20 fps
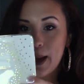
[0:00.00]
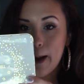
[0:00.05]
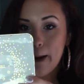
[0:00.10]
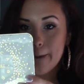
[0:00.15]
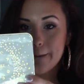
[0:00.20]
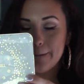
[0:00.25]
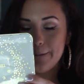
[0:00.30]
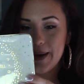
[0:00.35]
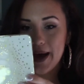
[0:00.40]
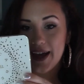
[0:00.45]

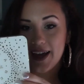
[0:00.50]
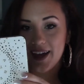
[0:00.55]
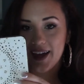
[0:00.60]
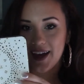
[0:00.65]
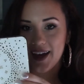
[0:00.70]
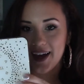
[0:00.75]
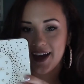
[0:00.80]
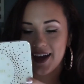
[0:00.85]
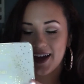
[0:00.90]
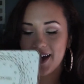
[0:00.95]

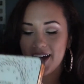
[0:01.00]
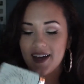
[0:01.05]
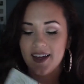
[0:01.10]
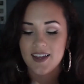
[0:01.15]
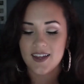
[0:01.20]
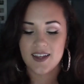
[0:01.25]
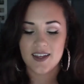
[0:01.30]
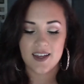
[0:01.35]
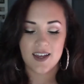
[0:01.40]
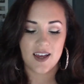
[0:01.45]
Becca,
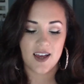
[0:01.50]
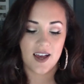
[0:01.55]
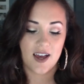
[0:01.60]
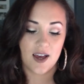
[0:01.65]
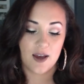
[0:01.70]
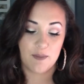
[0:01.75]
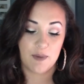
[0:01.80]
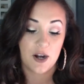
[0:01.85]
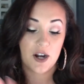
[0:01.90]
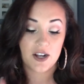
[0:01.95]

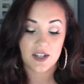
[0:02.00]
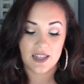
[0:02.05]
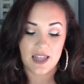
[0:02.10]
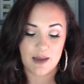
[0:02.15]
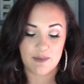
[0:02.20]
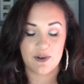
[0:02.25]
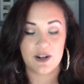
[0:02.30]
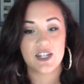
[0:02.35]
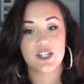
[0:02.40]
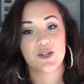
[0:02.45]
her
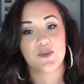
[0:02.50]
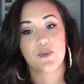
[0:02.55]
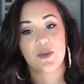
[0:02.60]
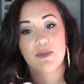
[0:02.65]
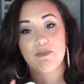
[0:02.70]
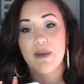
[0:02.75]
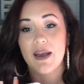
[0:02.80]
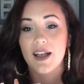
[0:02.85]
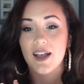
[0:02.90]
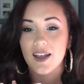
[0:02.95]
collaboration
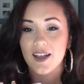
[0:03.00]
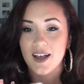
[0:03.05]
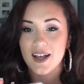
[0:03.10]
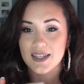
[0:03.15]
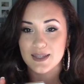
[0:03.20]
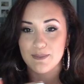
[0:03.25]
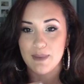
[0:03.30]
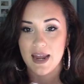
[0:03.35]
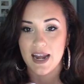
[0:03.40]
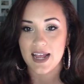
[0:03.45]
with Becca
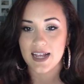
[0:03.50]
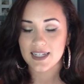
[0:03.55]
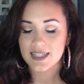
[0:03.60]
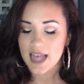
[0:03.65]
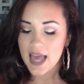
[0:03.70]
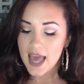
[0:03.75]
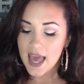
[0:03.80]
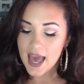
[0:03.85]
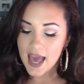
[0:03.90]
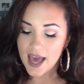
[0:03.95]
Cosmetics,
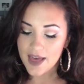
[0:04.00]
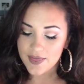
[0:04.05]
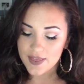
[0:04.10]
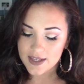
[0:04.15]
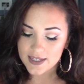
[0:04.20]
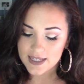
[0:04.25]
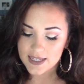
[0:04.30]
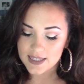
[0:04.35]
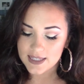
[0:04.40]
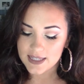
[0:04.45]
and
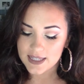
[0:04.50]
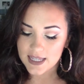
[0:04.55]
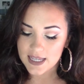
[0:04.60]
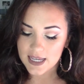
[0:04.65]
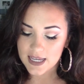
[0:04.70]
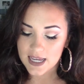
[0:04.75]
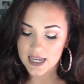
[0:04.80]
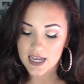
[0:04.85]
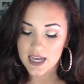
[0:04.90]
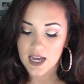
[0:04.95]
this is
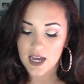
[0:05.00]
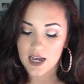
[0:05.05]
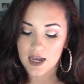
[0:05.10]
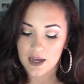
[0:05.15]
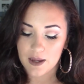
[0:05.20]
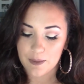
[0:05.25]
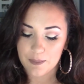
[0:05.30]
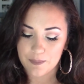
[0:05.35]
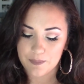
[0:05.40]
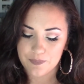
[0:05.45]
the
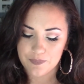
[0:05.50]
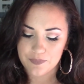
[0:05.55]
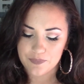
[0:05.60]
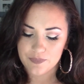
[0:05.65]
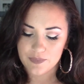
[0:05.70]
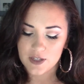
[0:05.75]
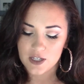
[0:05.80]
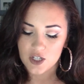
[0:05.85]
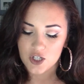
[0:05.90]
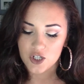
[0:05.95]

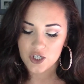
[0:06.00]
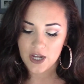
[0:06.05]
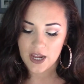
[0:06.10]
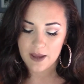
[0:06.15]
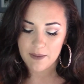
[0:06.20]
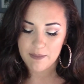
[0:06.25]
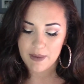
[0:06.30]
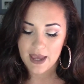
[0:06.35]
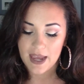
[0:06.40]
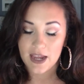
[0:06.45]

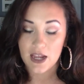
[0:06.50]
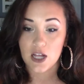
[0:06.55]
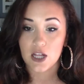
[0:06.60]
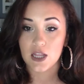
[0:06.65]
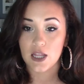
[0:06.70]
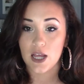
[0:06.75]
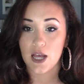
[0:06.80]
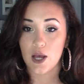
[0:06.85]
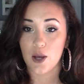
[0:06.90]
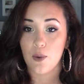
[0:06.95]
Champagne
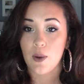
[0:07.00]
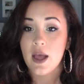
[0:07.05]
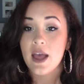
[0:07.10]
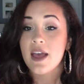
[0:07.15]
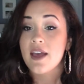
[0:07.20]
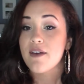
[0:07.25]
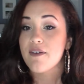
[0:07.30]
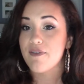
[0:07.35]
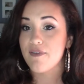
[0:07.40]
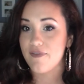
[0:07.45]
Glow
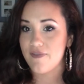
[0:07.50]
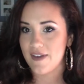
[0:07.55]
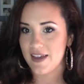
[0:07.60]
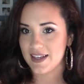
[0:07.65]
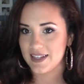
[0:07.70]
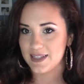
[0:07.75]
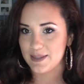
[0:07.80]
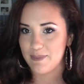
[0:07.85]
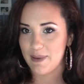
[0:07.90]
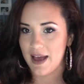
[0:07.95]

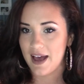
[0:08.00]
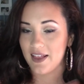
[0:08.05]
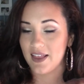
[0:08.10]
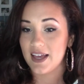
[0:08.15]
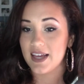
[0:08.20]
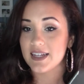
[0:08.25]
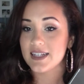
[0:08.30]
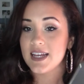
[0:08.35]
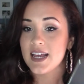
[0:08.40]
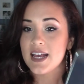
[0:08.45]
Face
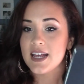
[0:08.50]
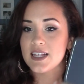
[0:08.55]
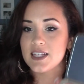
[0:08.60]
Palette.